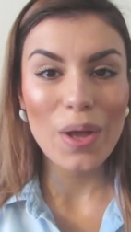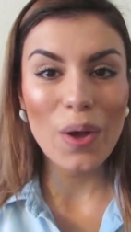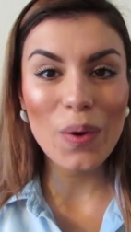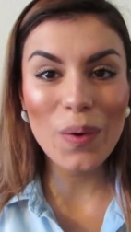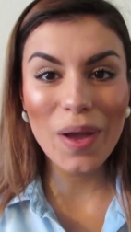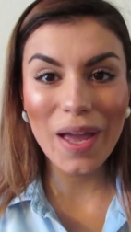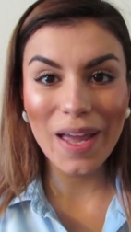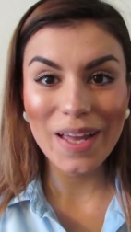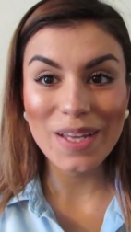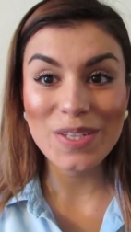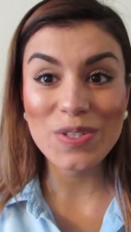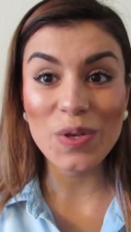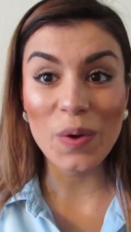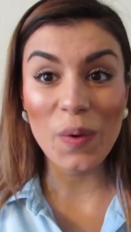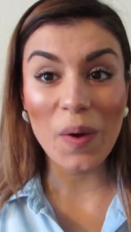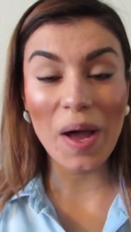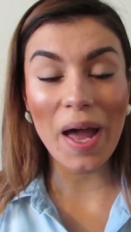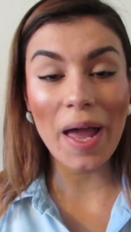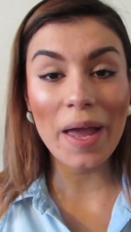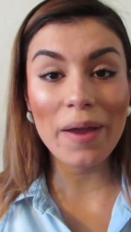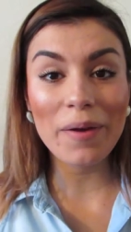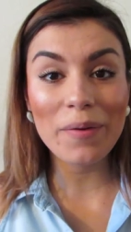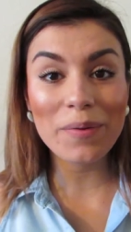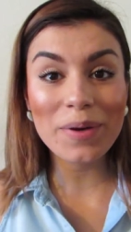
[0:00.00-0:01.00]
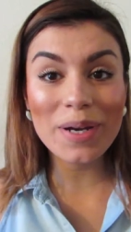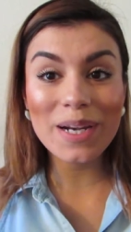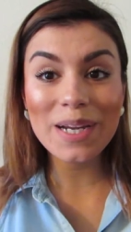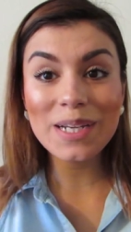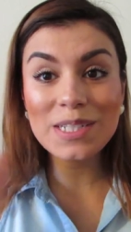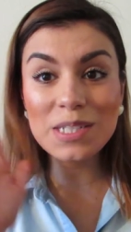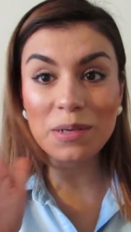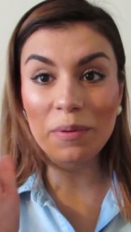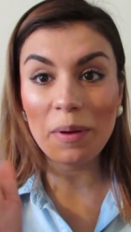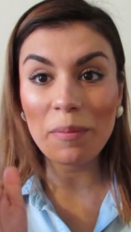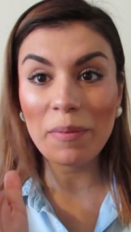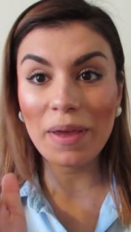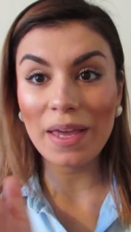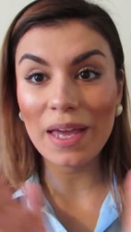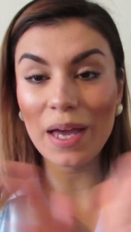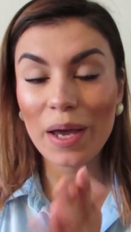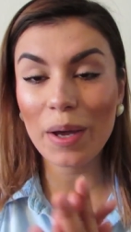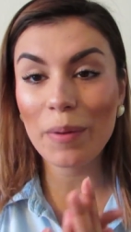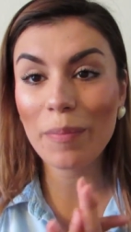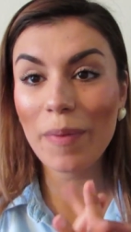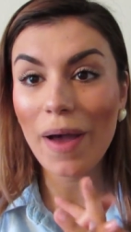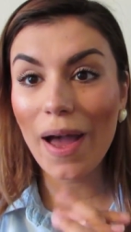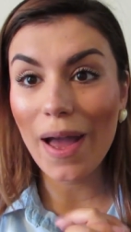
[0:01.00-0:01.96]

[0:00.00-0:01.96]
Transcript: Okay, so I already did my makeup.